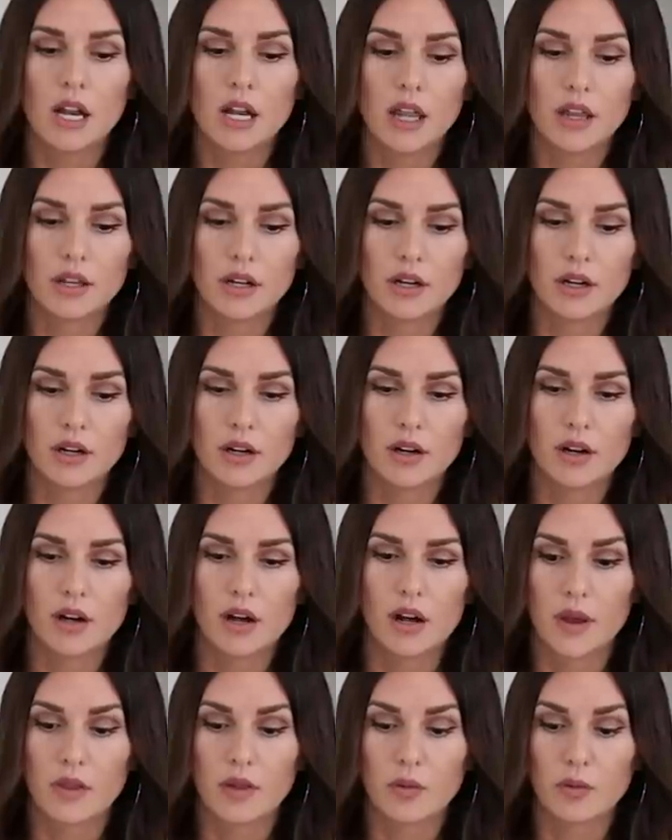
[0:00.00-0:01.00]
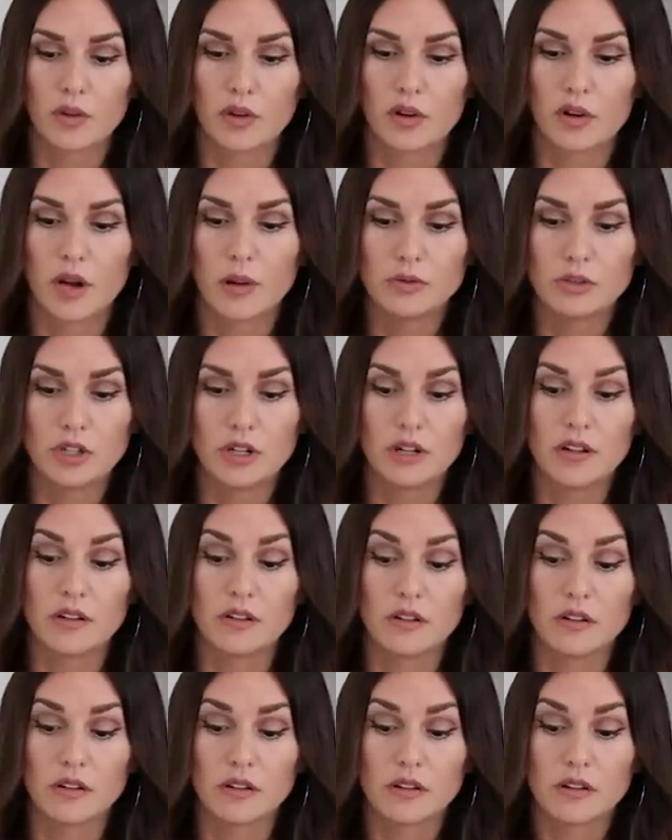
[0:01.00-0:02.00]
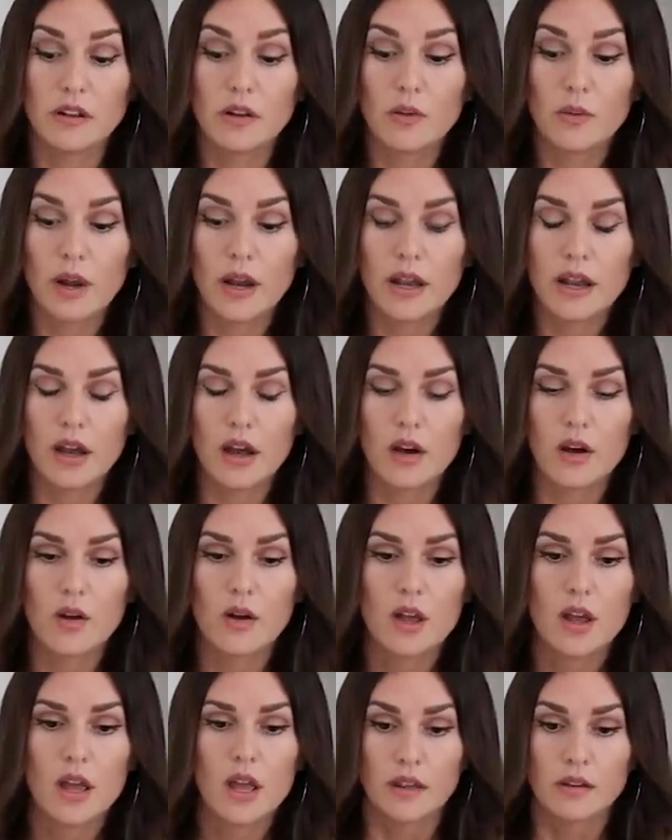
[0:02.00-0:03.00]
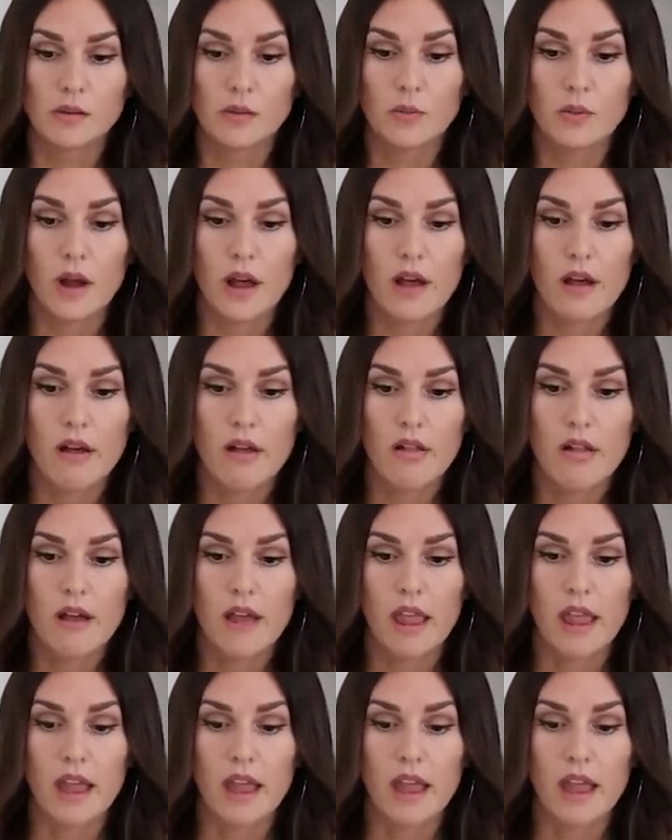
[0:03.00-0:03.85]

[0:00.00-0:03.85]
another, I think, really good option. It is on sale right now as well.